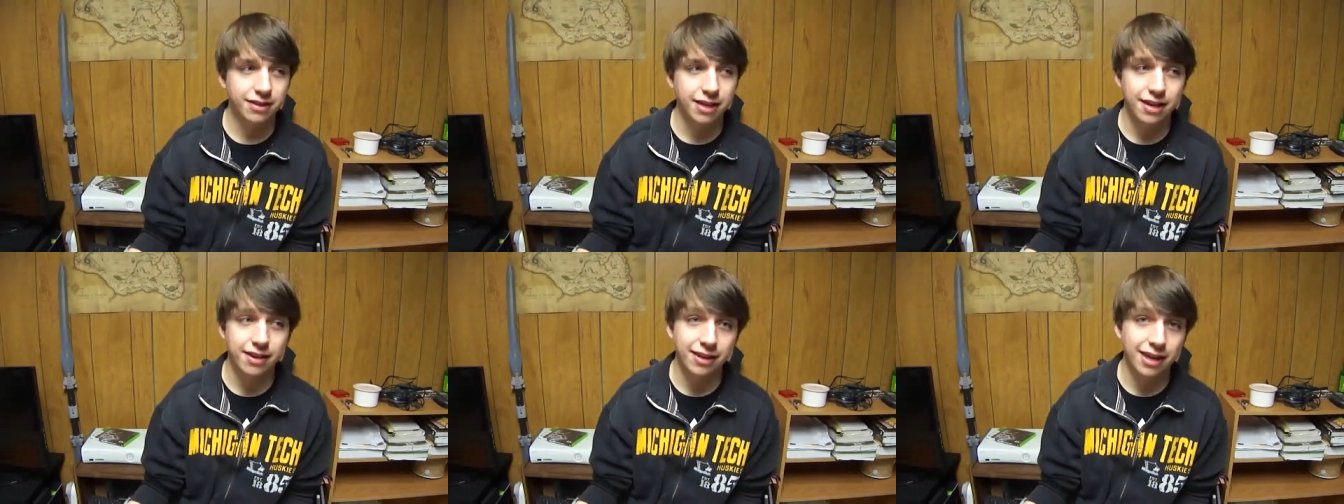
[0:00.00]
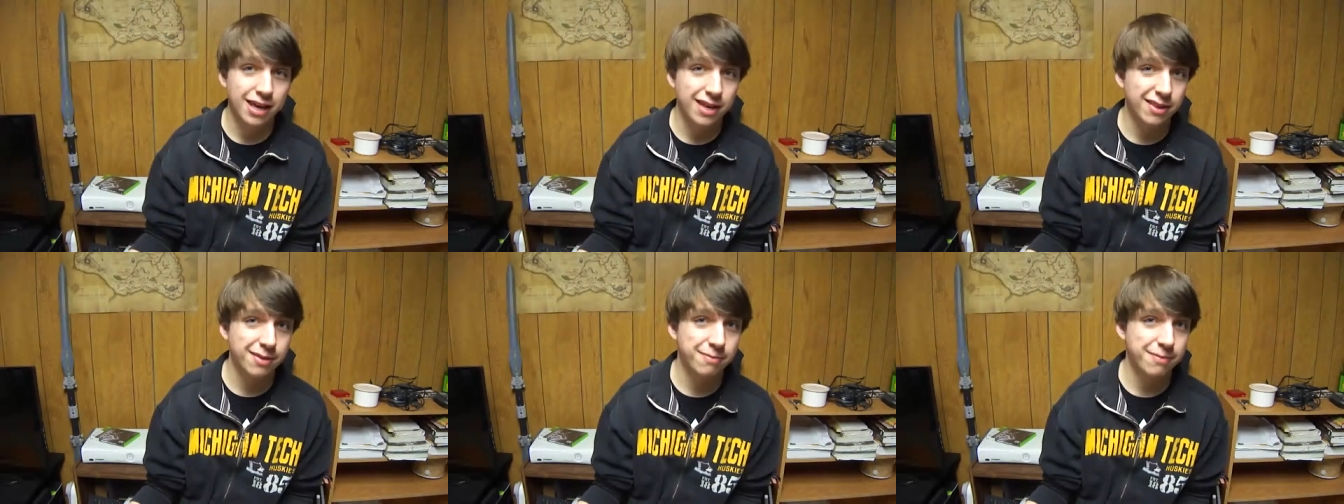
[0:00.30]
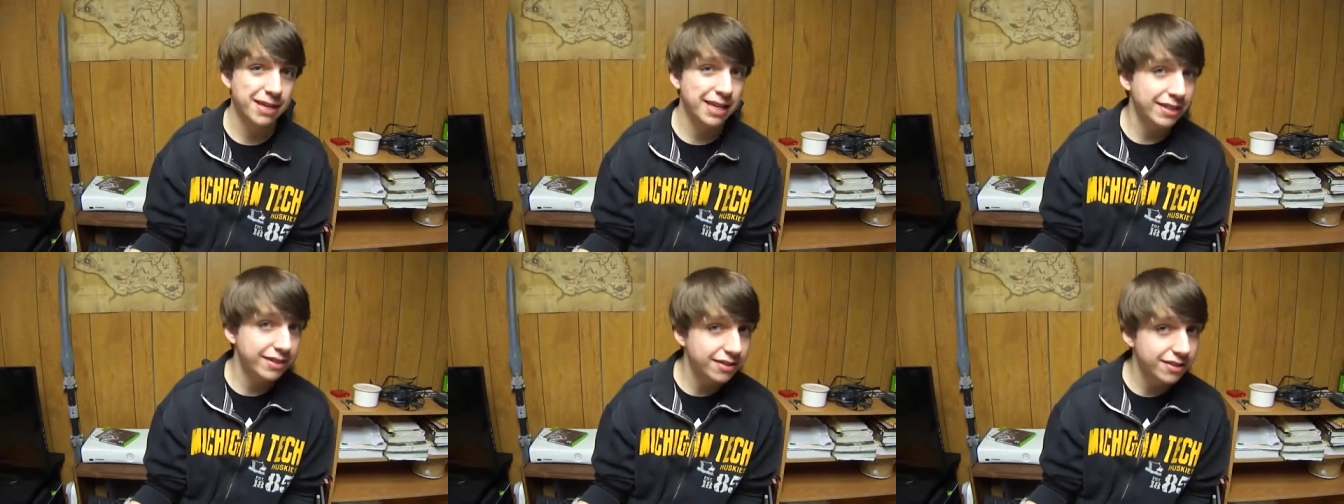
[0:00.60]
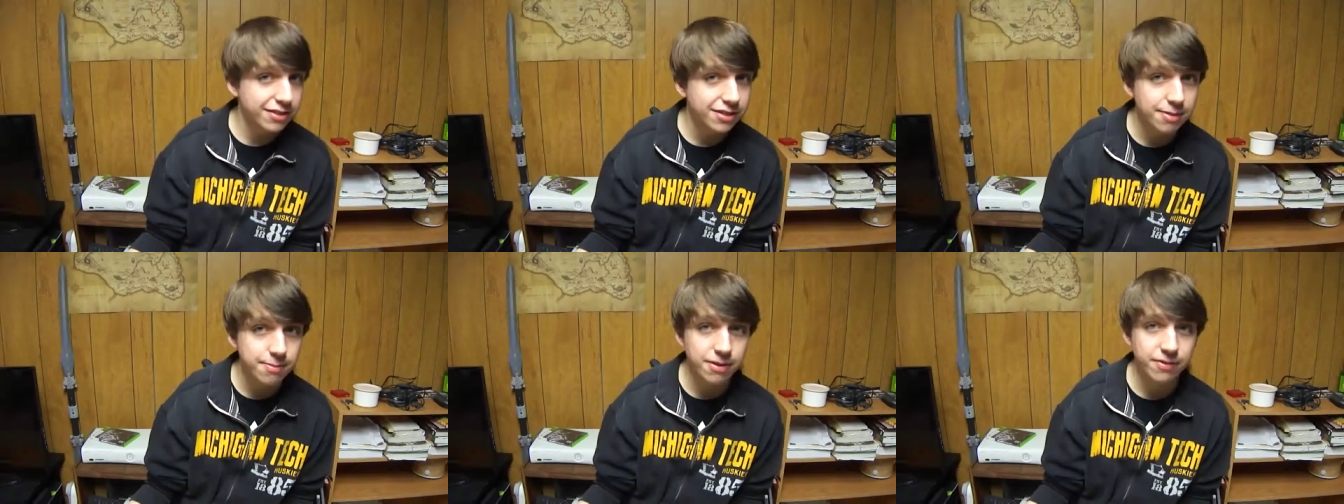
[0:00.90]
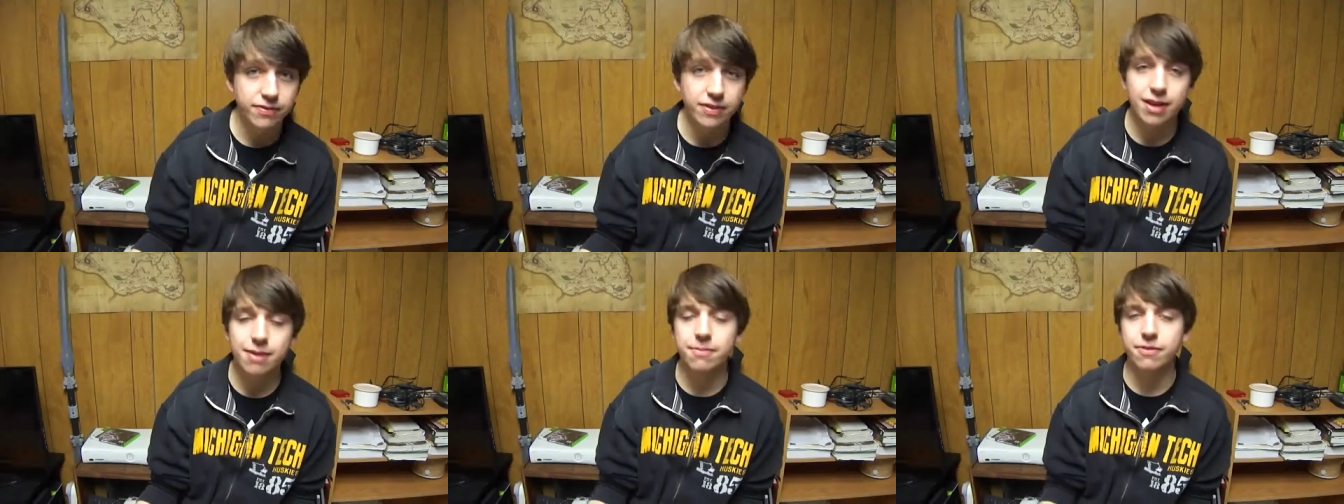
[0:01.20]
get Caleb into some
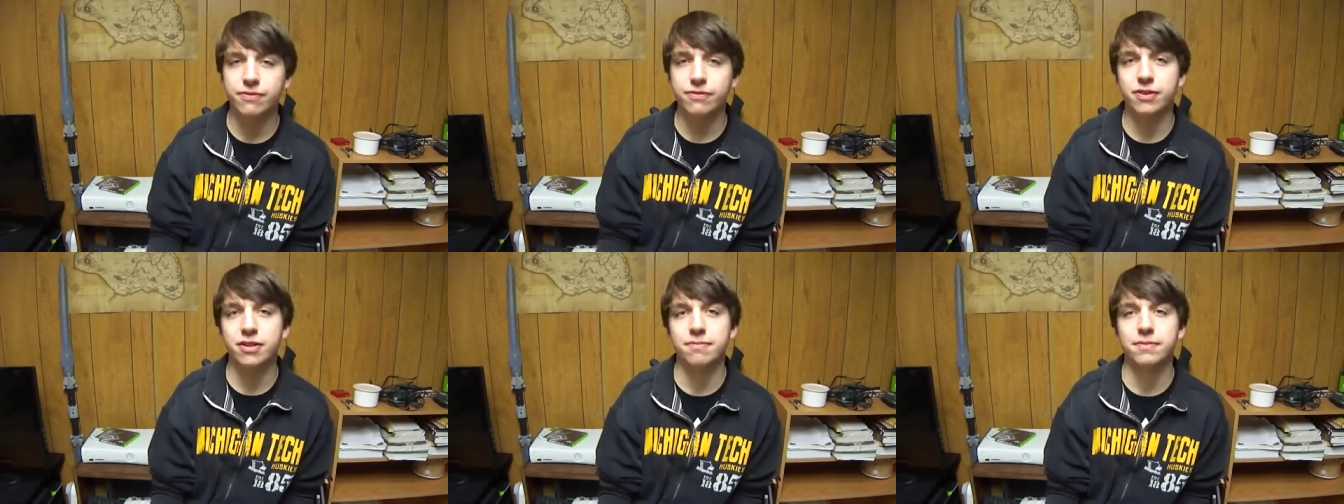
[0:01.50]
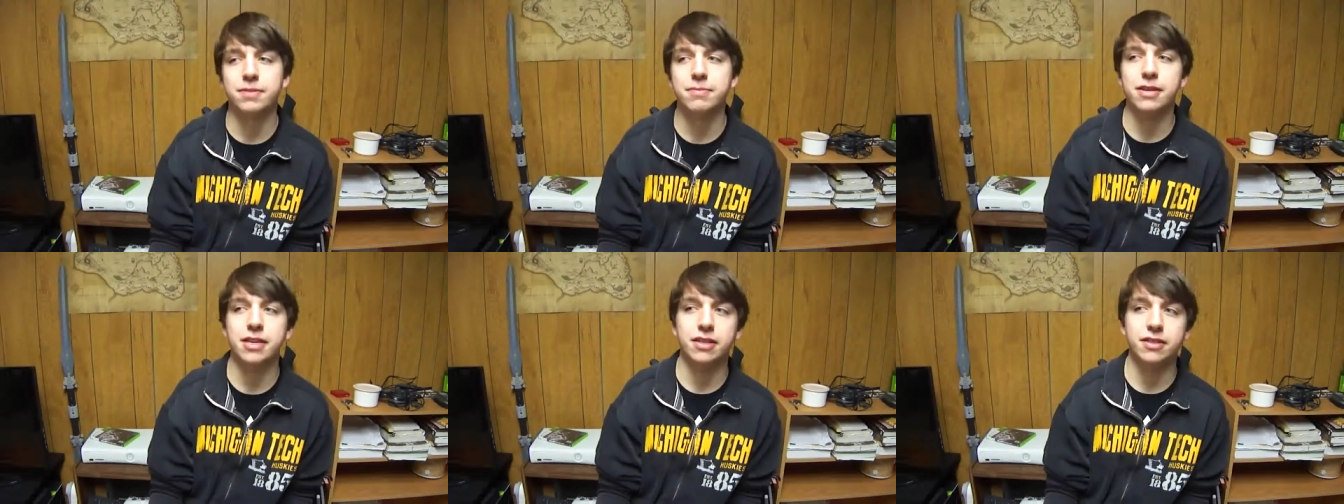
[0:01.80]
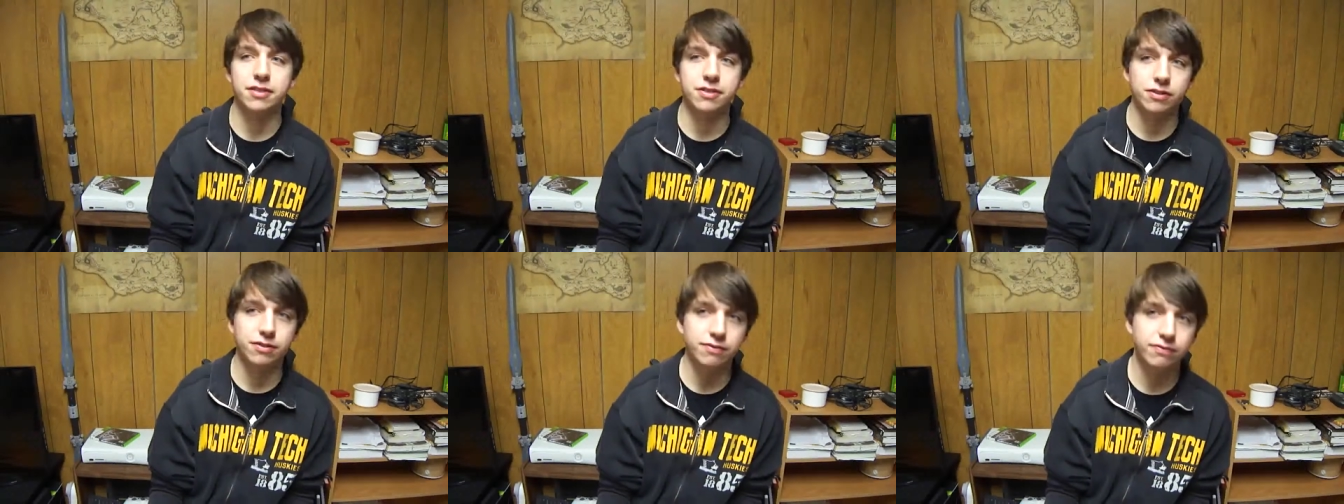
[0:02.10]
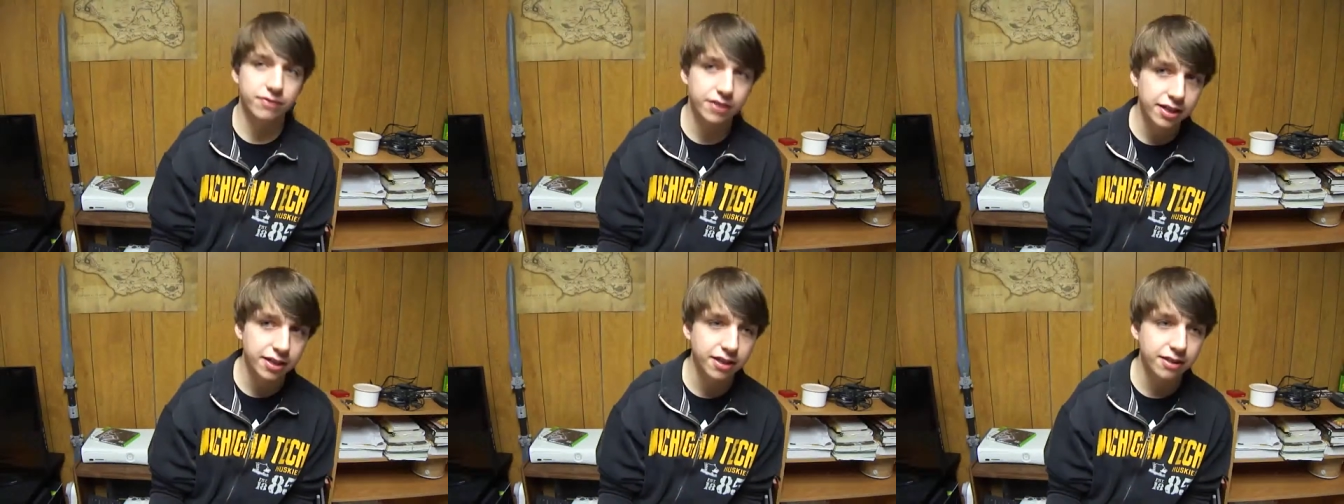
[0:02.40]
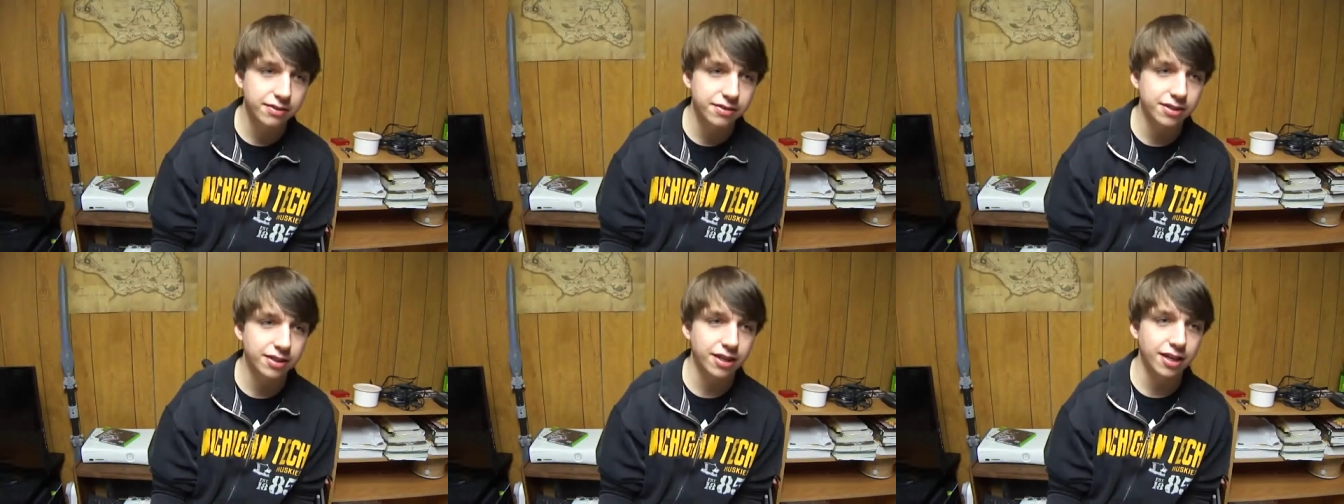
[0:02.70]
of them or for him to make his own
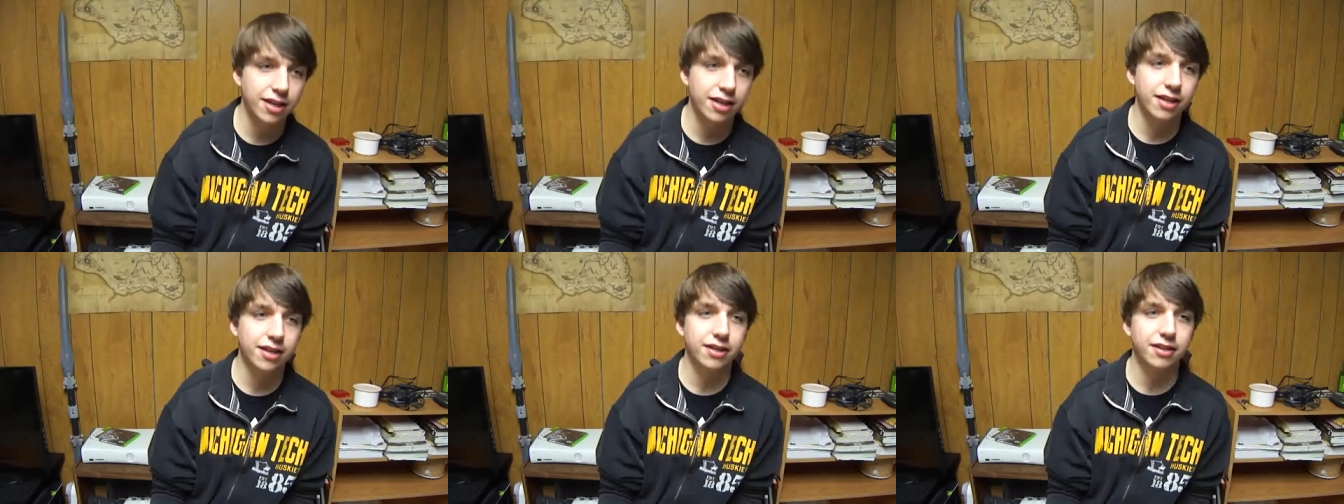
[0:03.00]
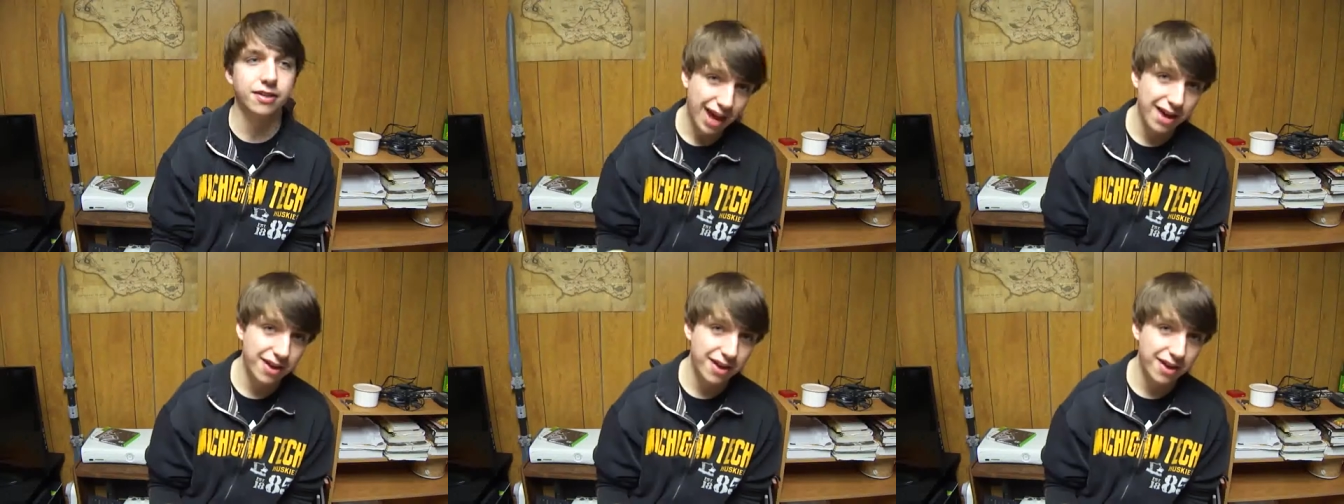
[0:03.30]
videos again.